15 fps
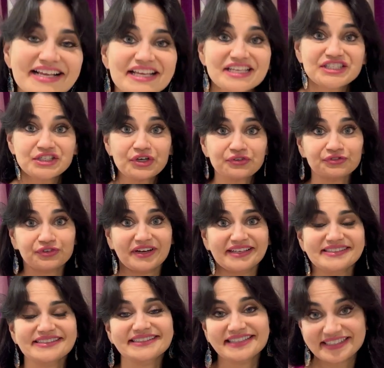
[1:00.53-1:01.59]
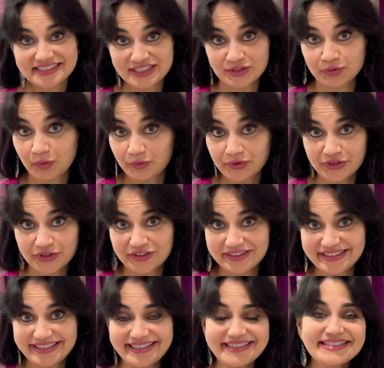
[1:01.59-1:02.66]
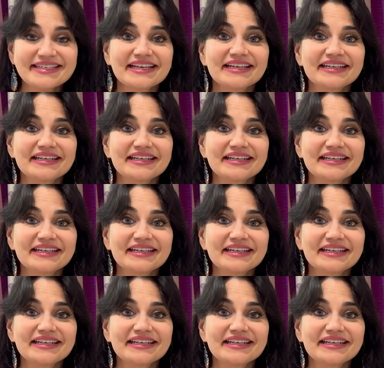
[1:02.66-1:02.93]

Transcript: So friends, this is what we're gonna need.